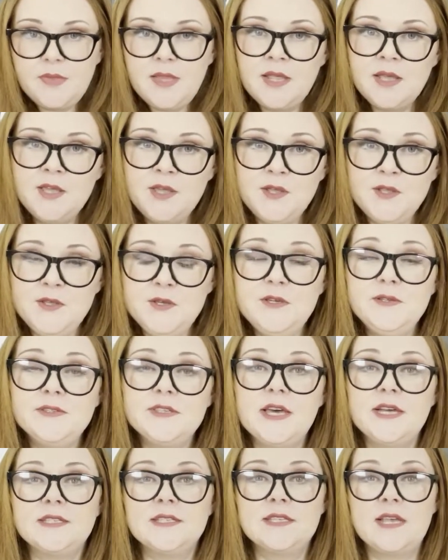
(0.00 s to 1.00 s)
you can use
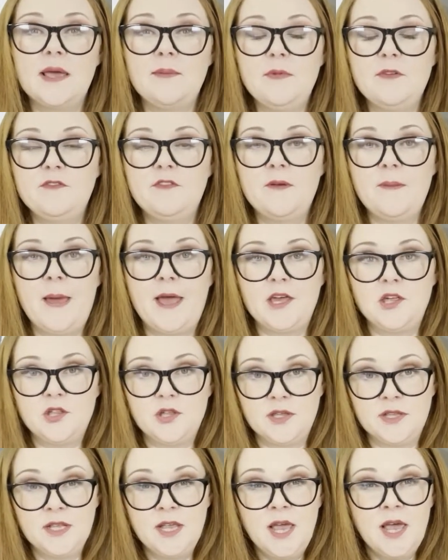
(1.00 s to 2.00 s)
that same
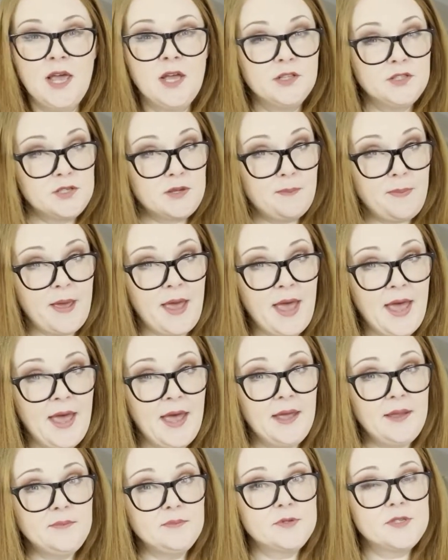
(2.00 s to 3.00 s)
information to
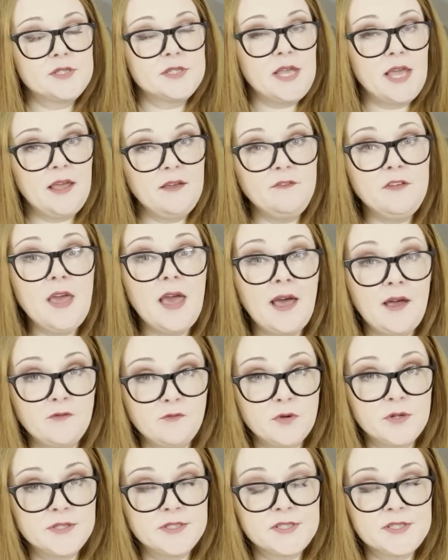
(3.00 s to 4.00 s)
perhaps, if you have
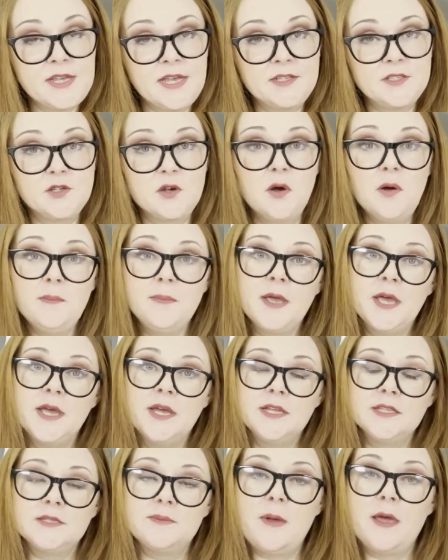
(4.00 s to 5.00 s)
one set up,
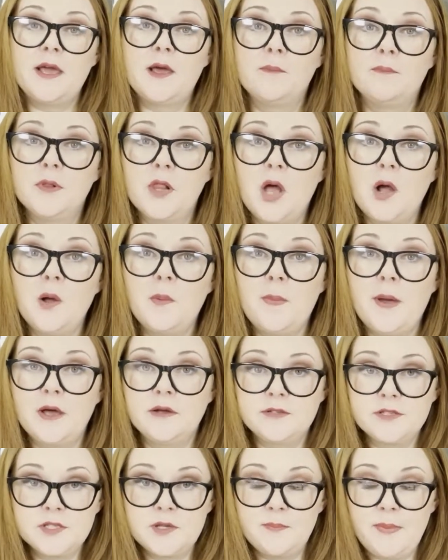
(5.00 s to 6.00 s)
to make a blog
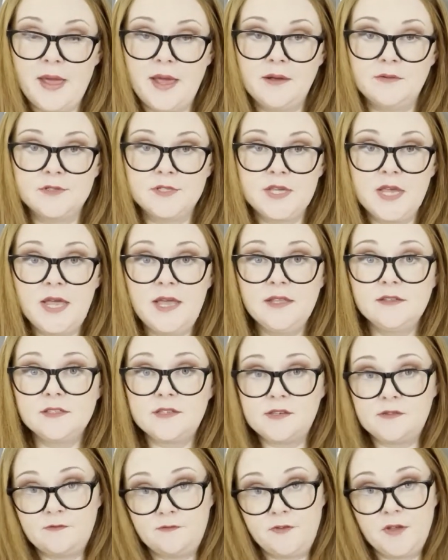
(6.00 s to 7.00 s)
post about
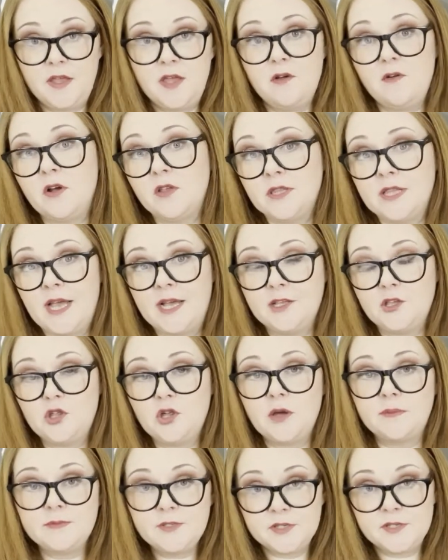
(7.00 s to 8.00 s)
it for your online
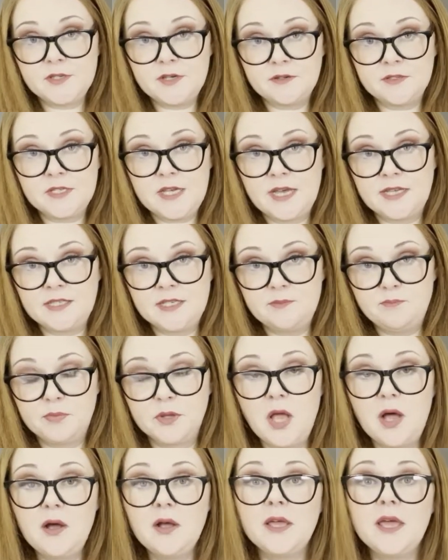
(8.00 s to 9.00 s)
shop's associated
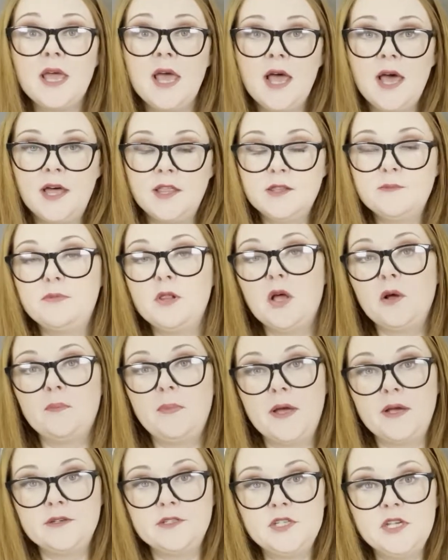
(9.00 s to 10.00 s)
blog. And the blog
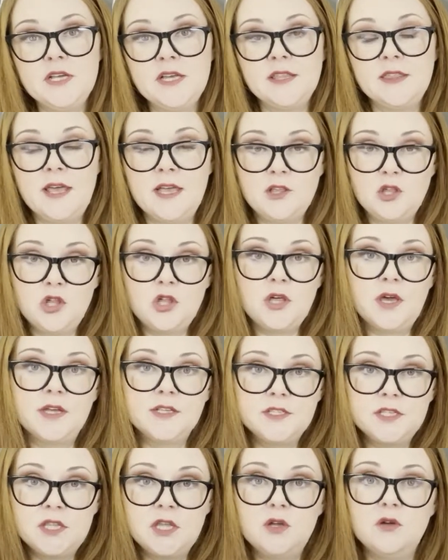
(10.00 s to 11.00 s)
post you can then share
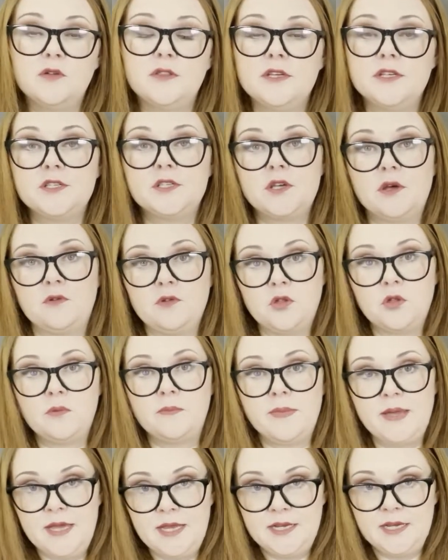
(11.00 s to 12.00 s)
to the other social
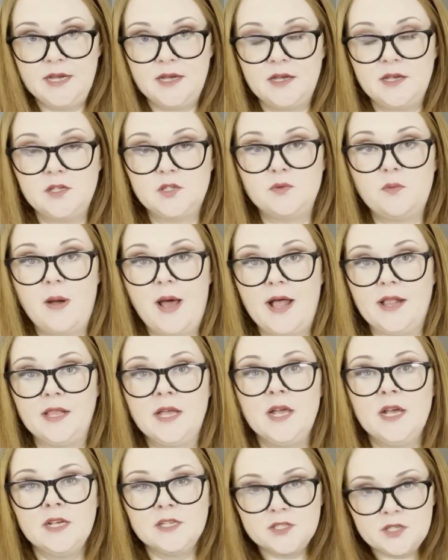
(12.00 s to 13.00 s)
media as well.
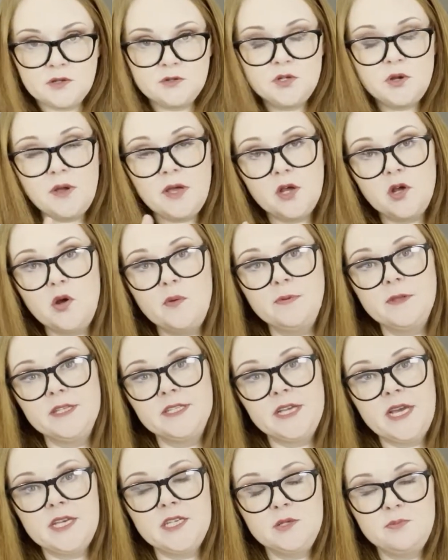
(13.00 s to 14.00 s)
So do it a couple of
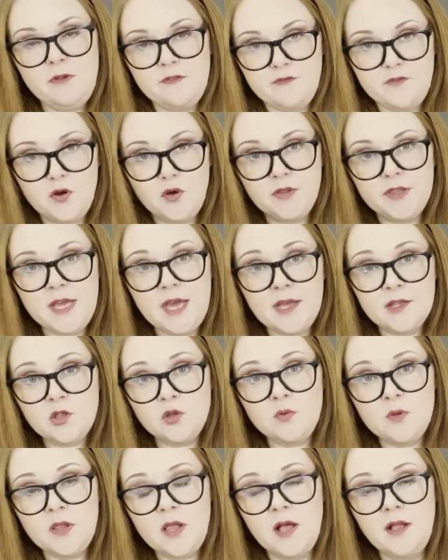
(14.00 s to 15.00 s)
days before the
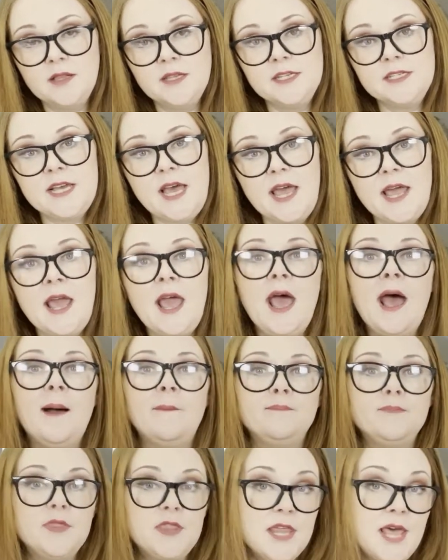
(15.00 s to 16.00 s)
actual holiday,
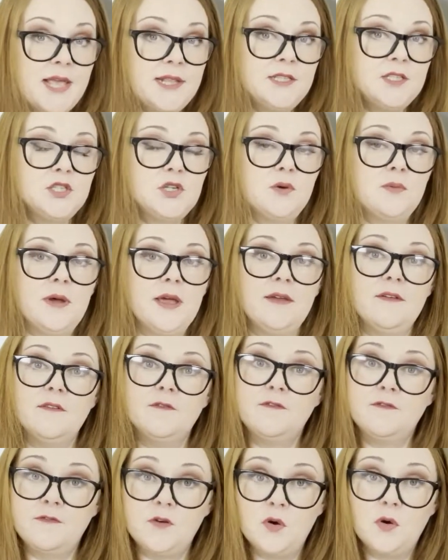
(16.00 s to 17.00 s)
then do it
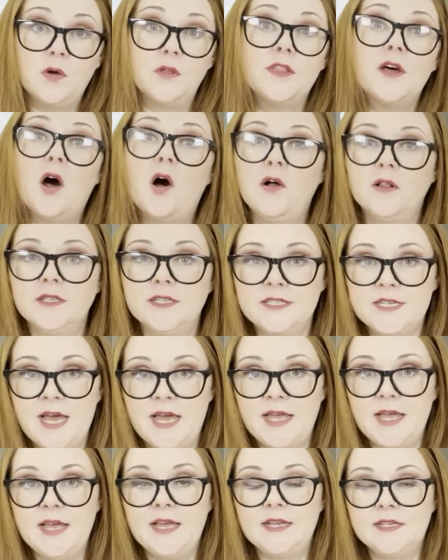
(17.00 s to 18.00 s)
for the
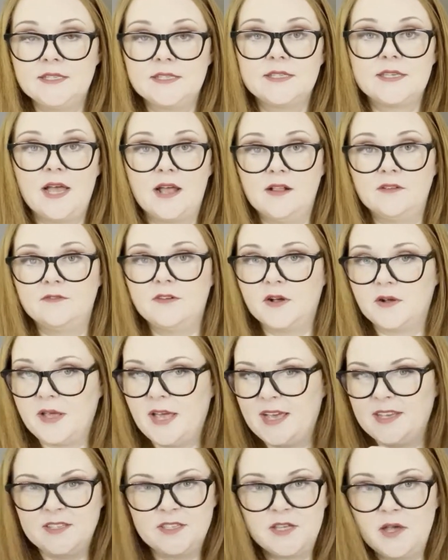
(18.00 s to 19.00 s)
holiday itself,
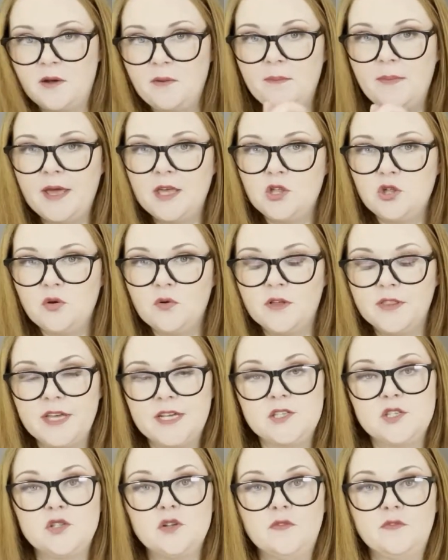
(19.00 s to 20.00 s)
okay? So make sure all
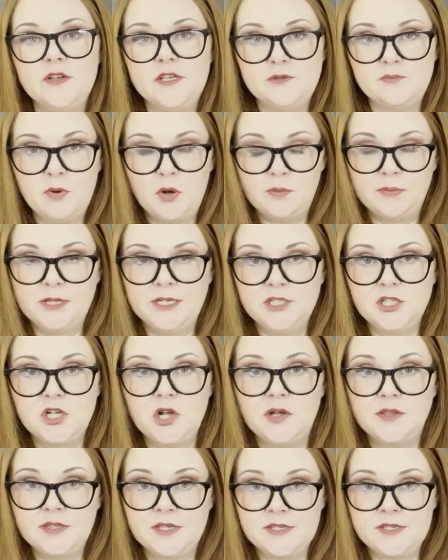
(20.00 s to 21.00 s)
that stuff is published
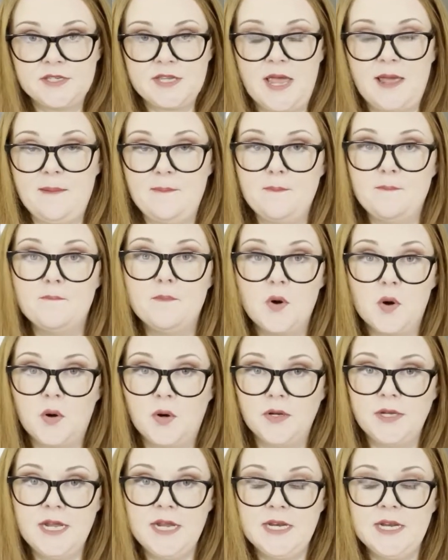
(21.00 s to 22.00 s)
on the same
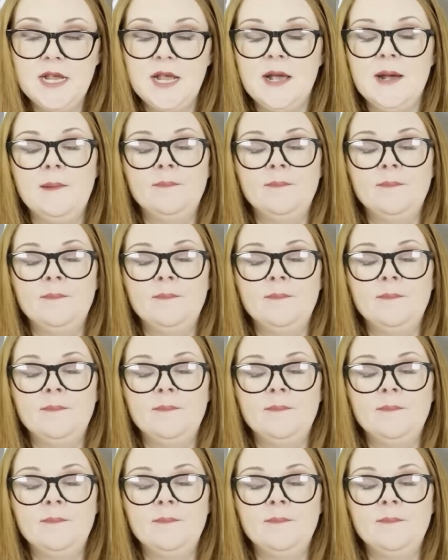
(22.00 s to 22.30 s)
morning.